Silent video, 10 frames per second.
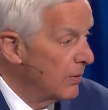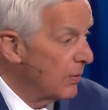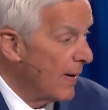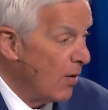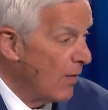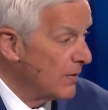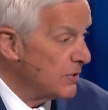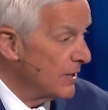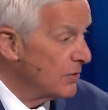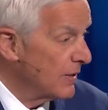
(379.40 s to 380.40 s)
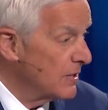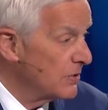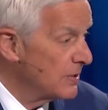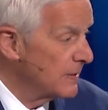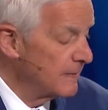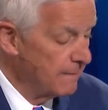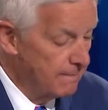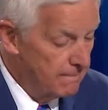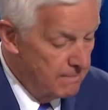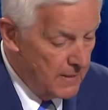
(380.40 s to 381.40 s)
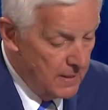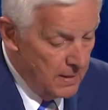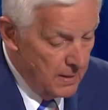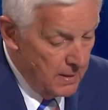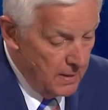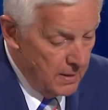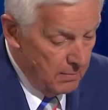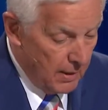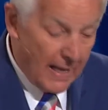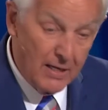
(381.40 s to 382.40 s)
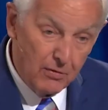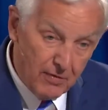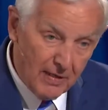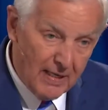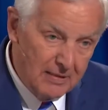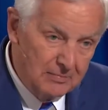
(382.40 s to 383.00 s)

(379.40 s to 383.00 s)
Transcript: throughout all the centuries. But can you feel it?